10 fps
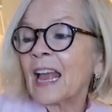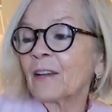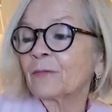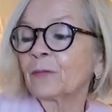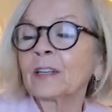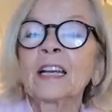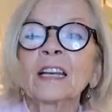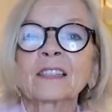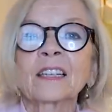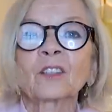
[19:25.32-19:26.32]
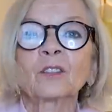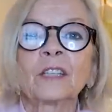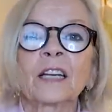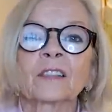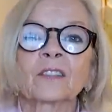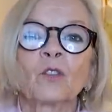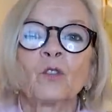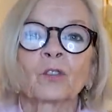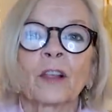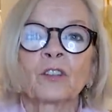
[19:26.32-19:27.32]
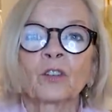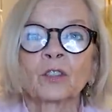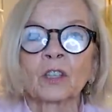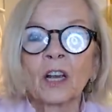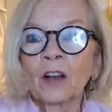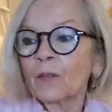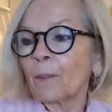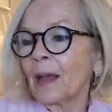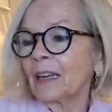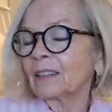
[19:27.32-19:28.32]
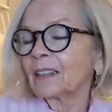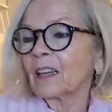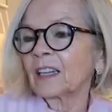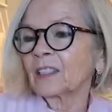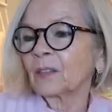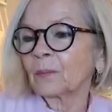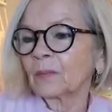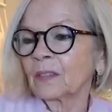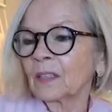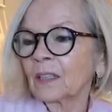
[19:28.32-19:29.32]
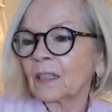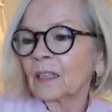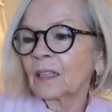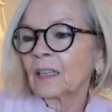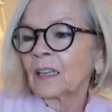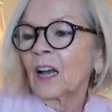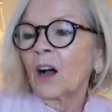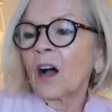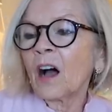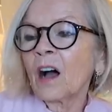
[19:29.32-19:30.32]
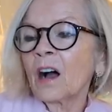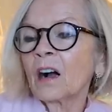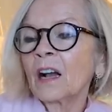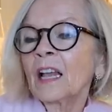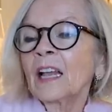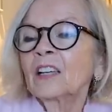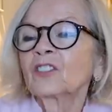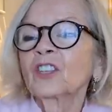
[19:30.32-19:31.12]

every single year. So look, they do it for men's items. Ah, it